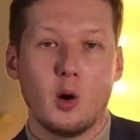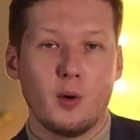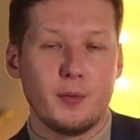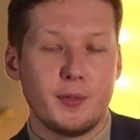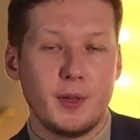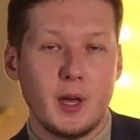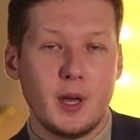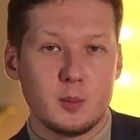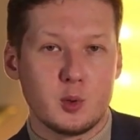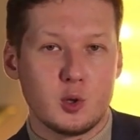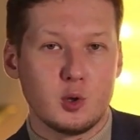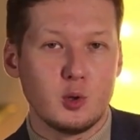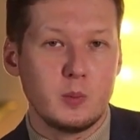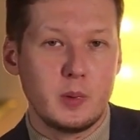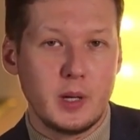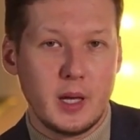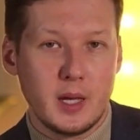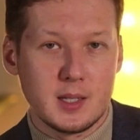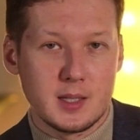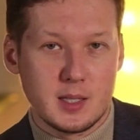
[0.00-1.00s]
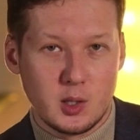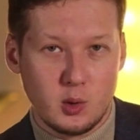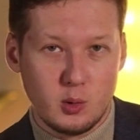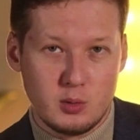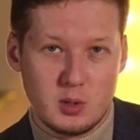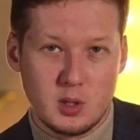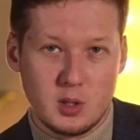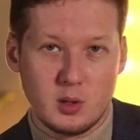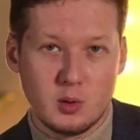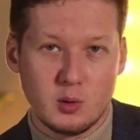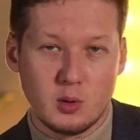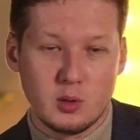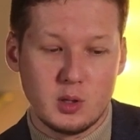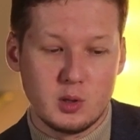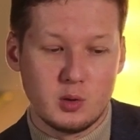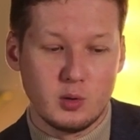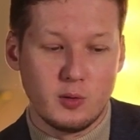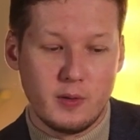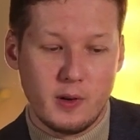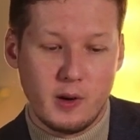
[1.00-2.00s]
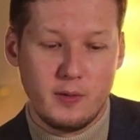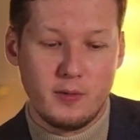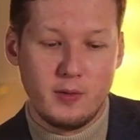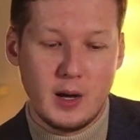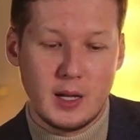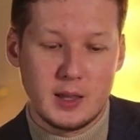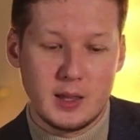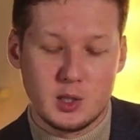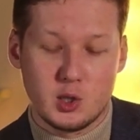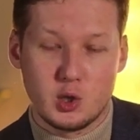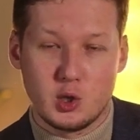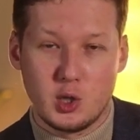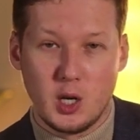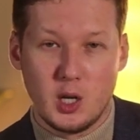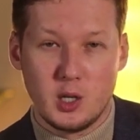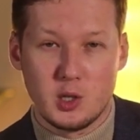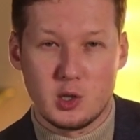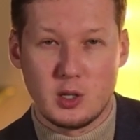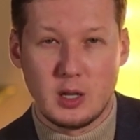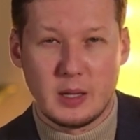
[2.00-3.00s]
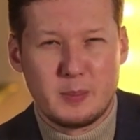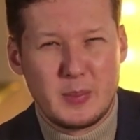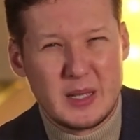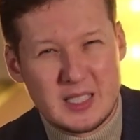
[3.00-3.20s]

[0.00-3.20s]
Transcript: of them should be executed in order to verify this change,